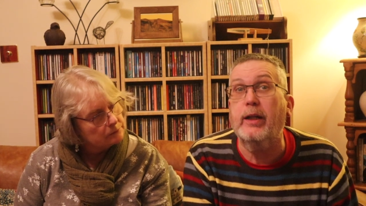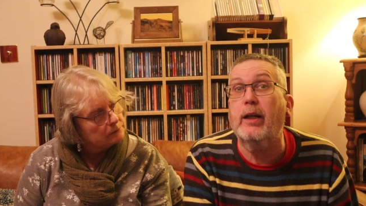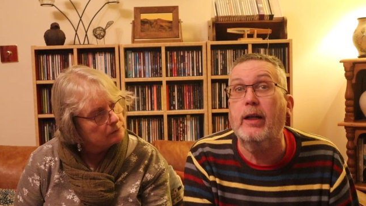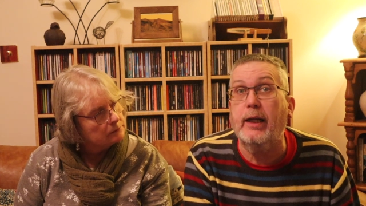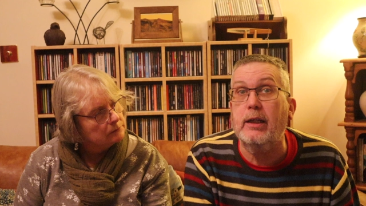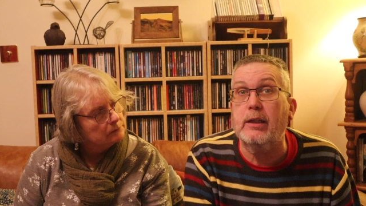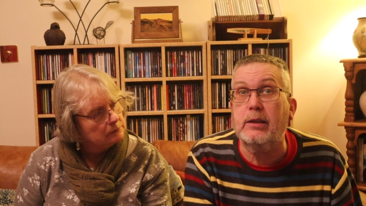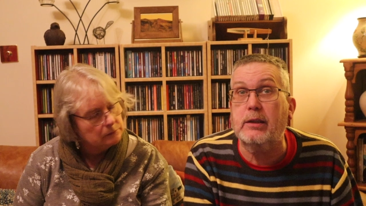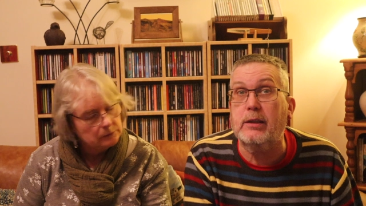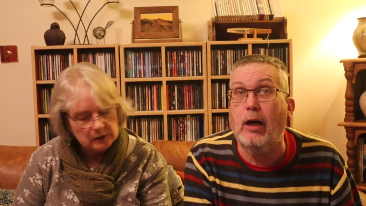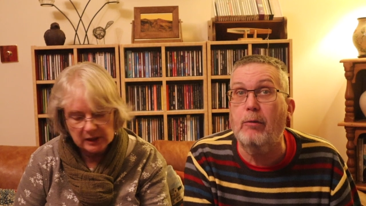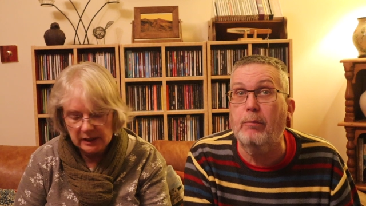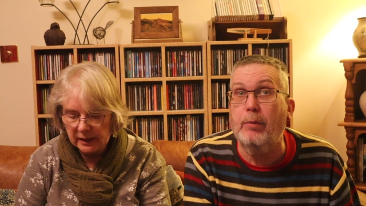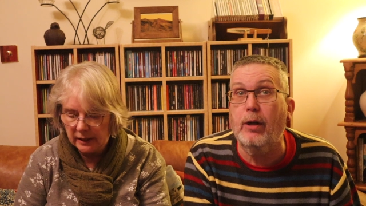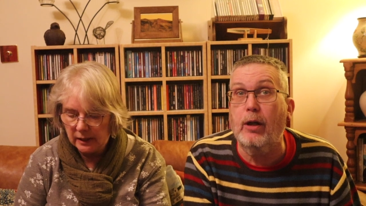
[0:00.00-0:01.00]
Speaker 1: in the links
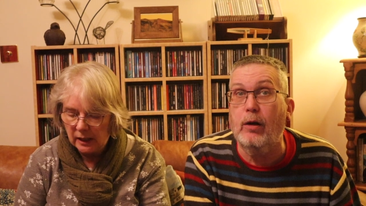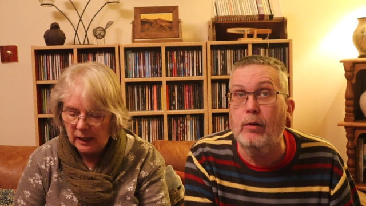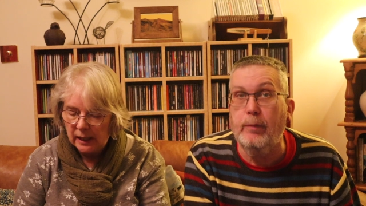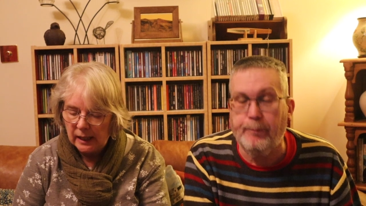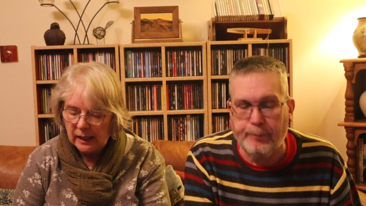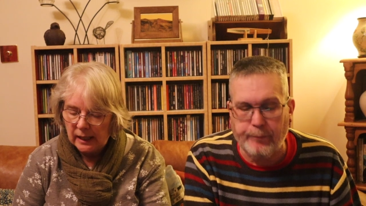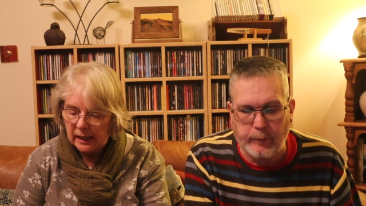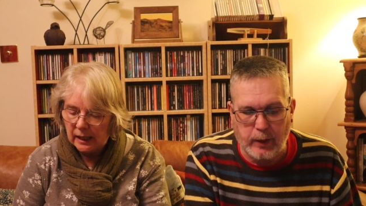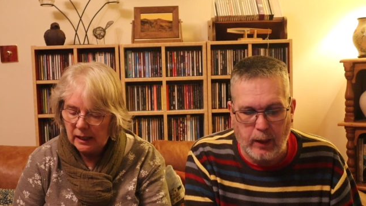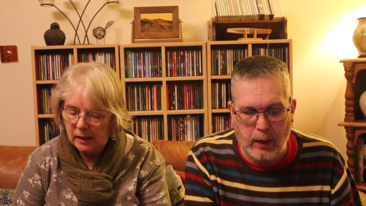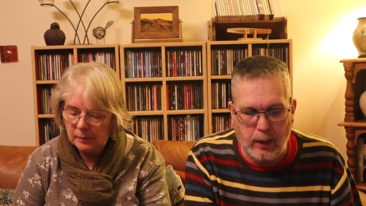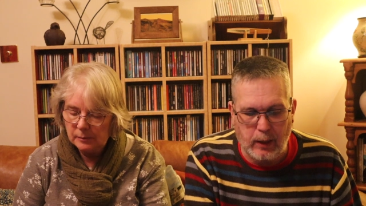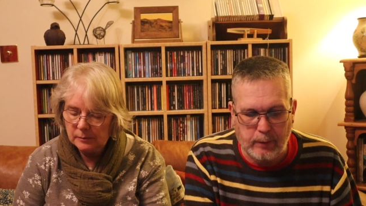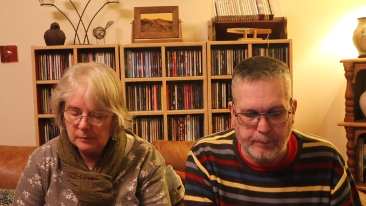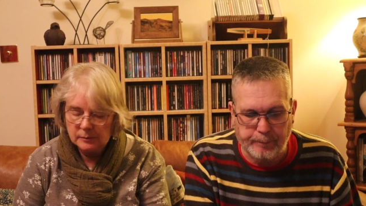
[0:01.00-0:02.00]
down yeah. below.
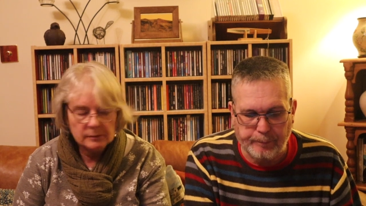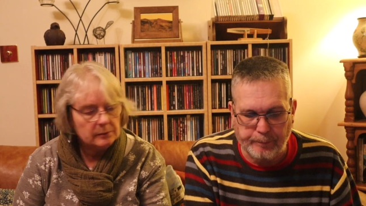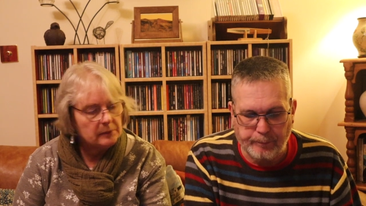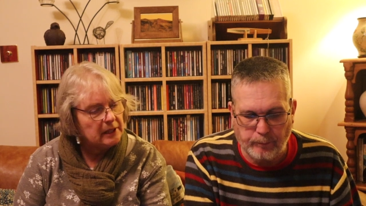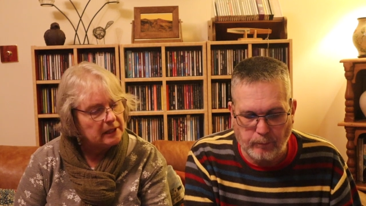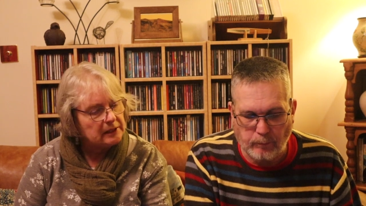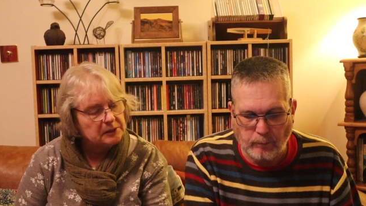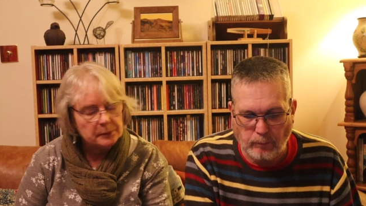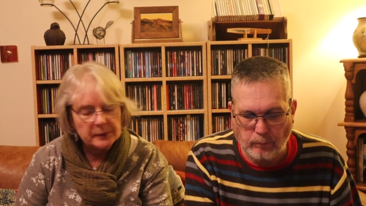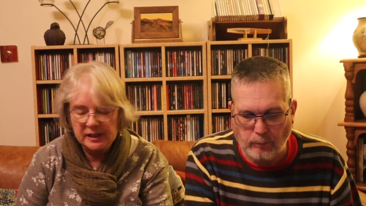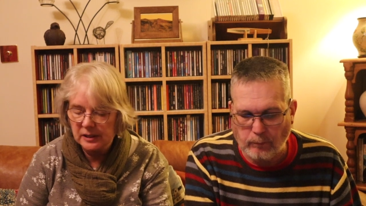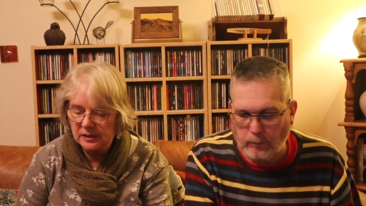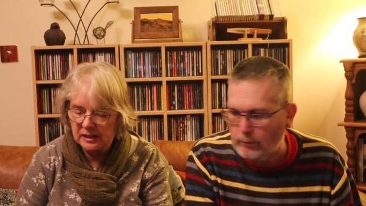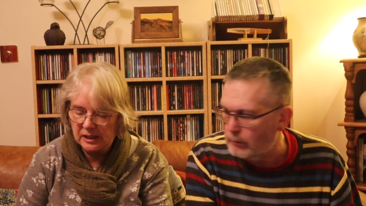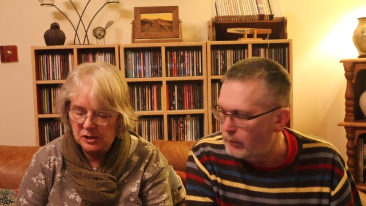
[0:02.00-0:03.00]
Speaker 2: Um, yes,
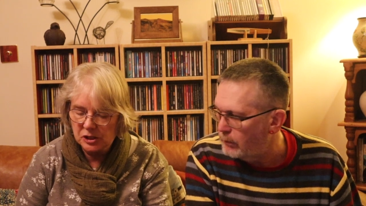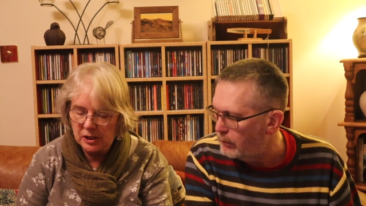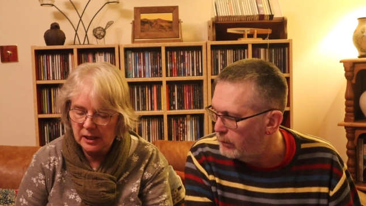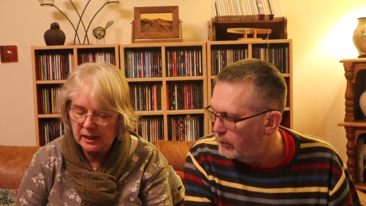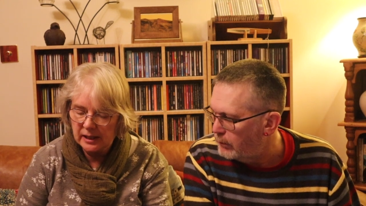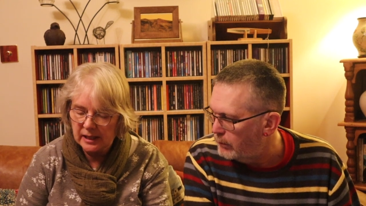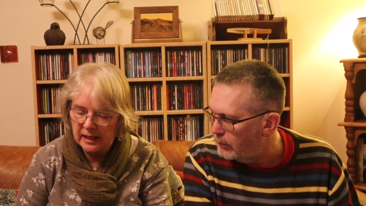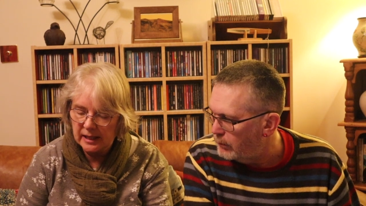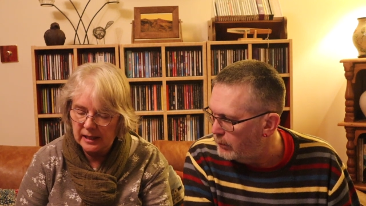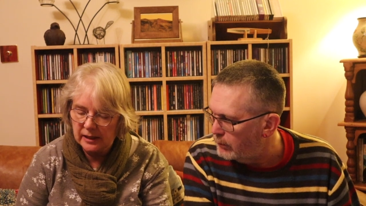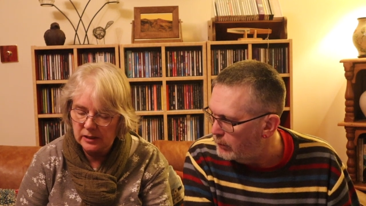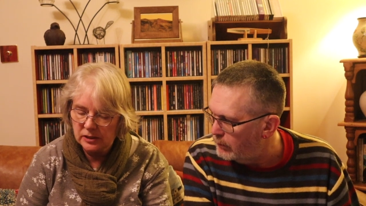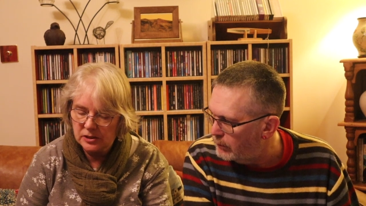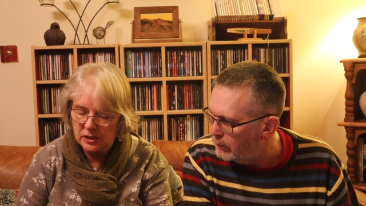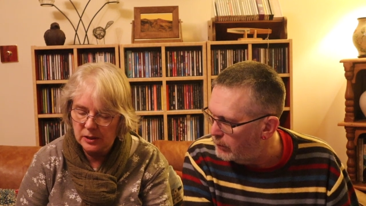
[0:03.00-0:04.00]
because actually in
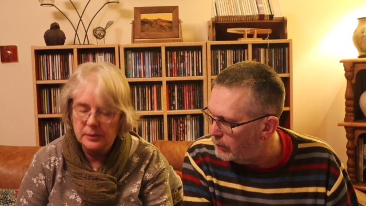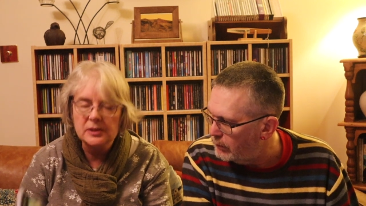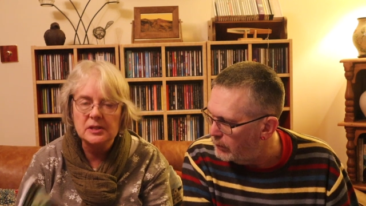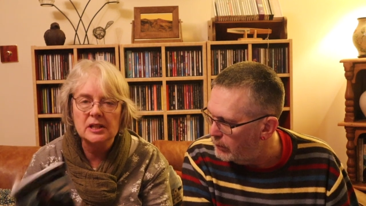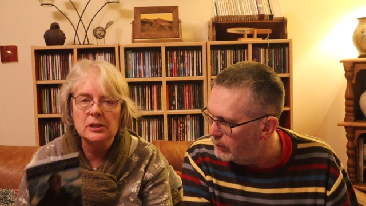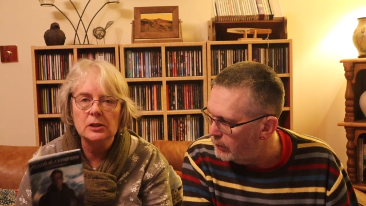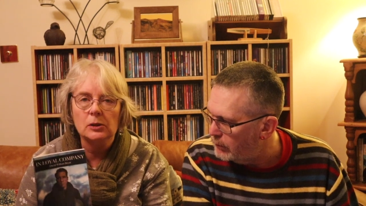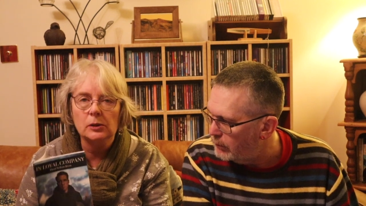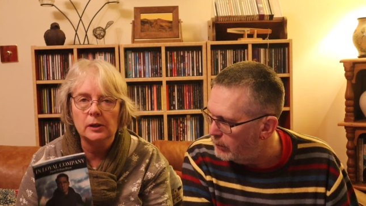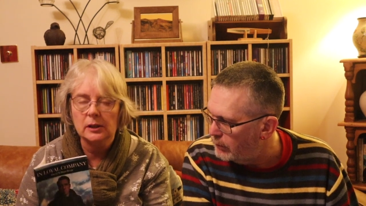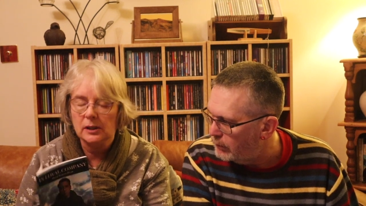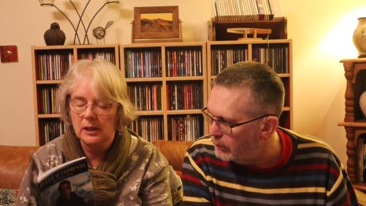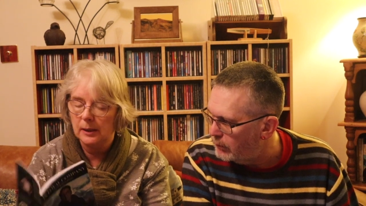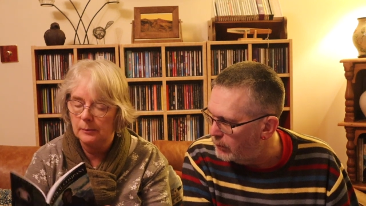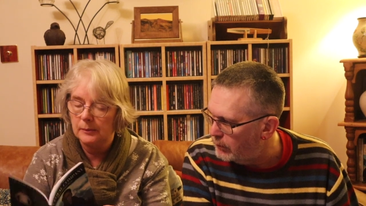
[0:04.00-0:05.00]
here, so it's in
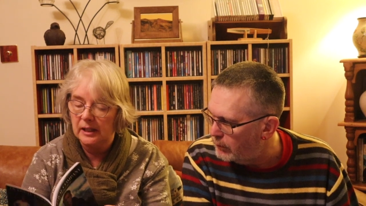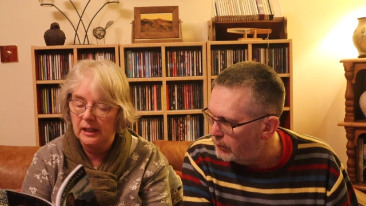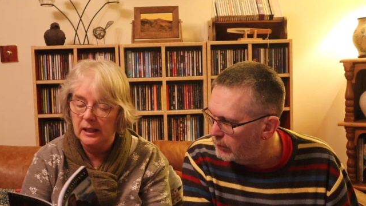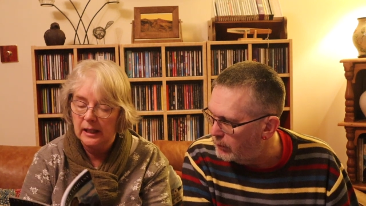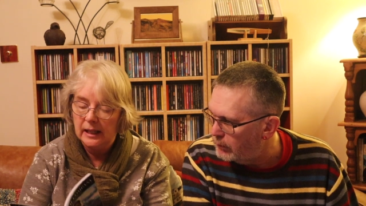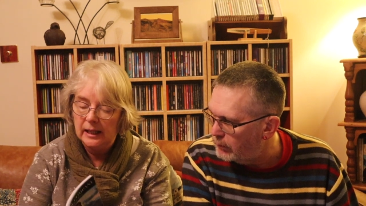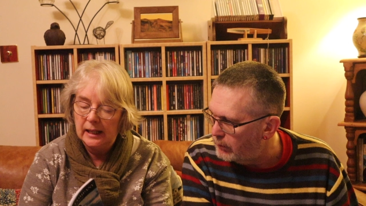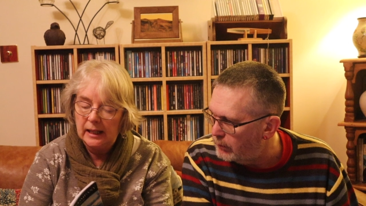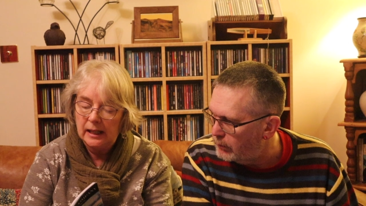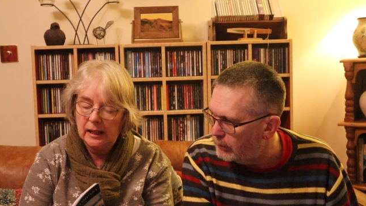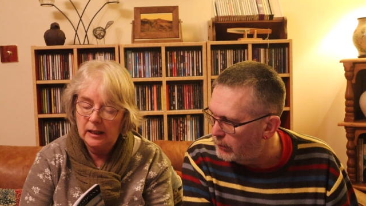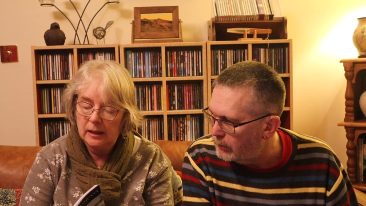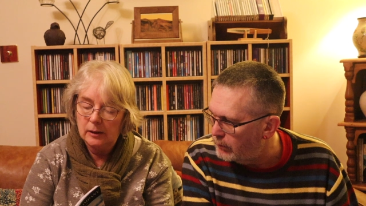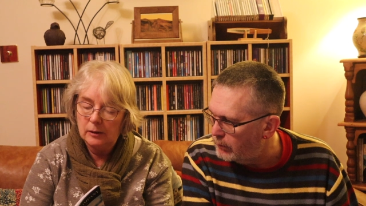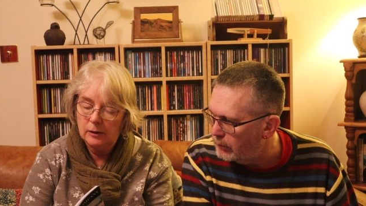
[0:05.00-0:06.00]
Loyal Company
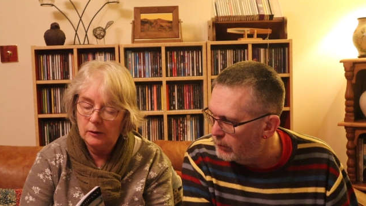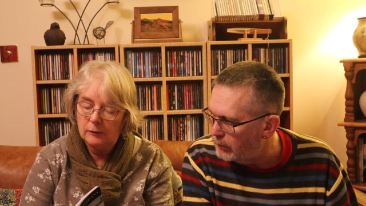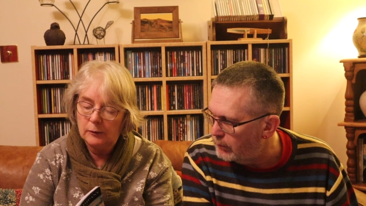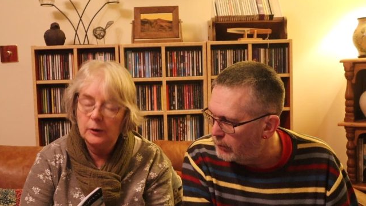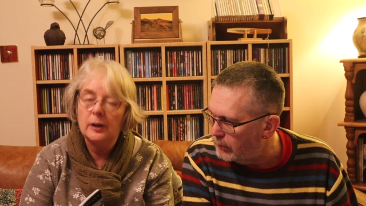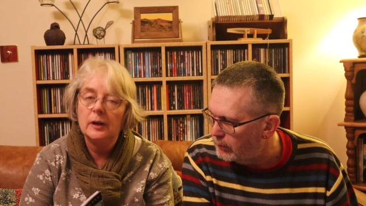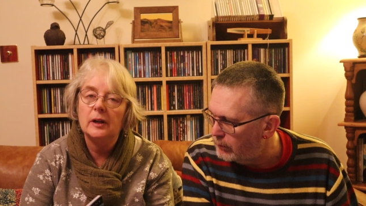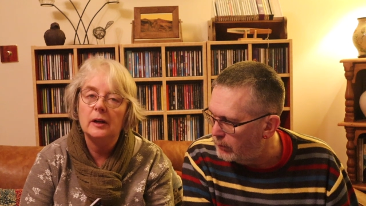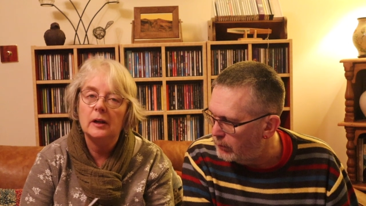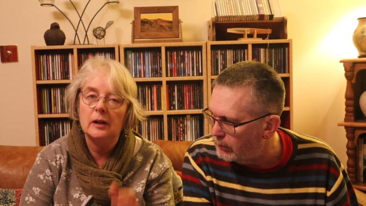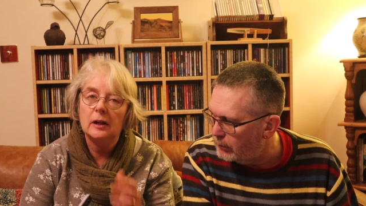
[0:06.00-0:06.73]
uh, for